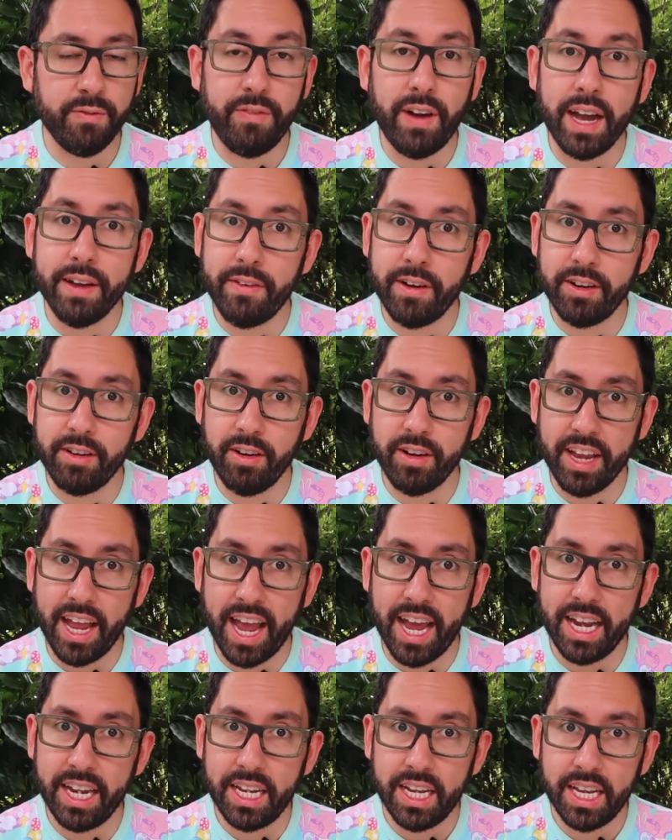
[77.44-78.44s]
500
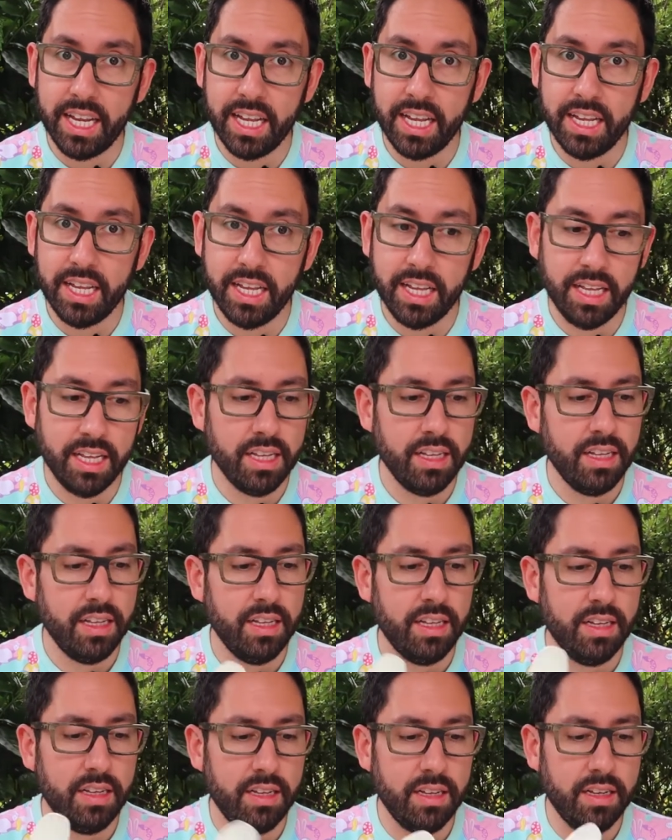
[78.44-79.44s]
yen.
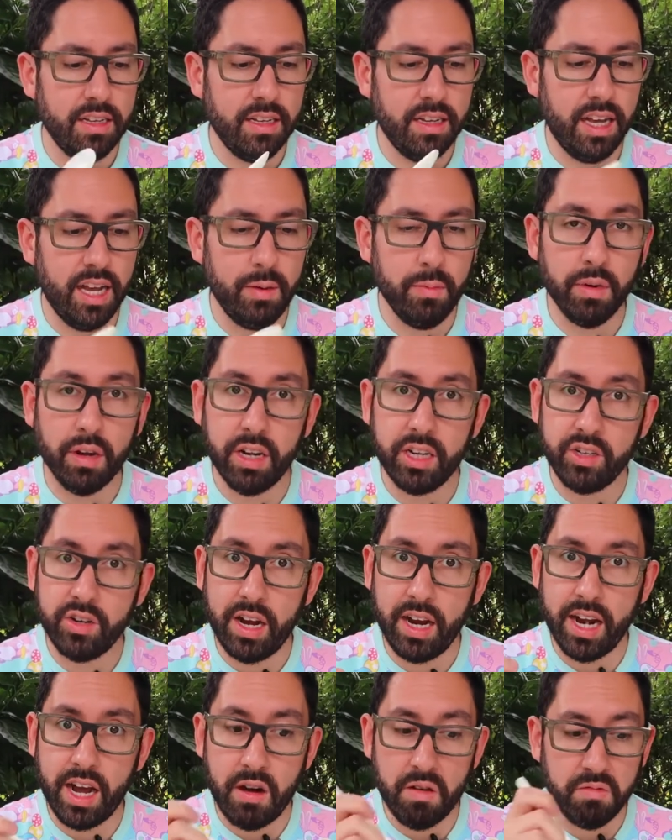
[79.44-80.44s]
And we're gonna
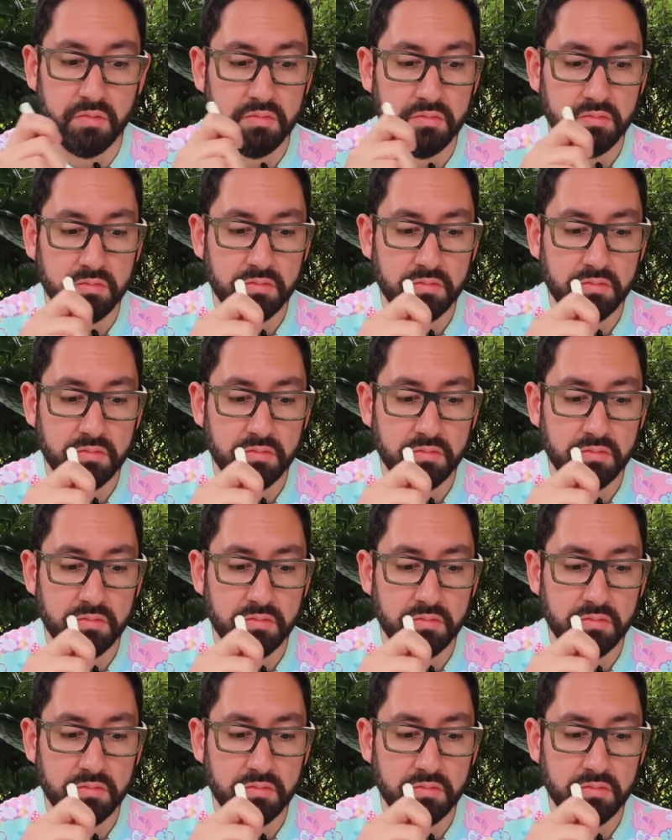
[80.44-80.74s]
try it out.